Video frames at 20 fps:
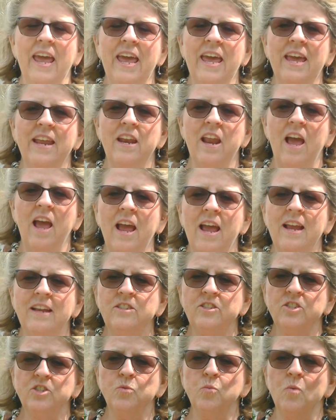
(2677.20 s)
And I
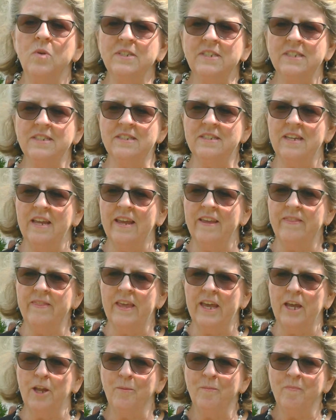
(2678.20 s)
just want to say
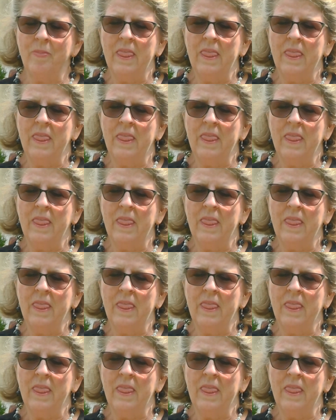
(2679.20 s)
that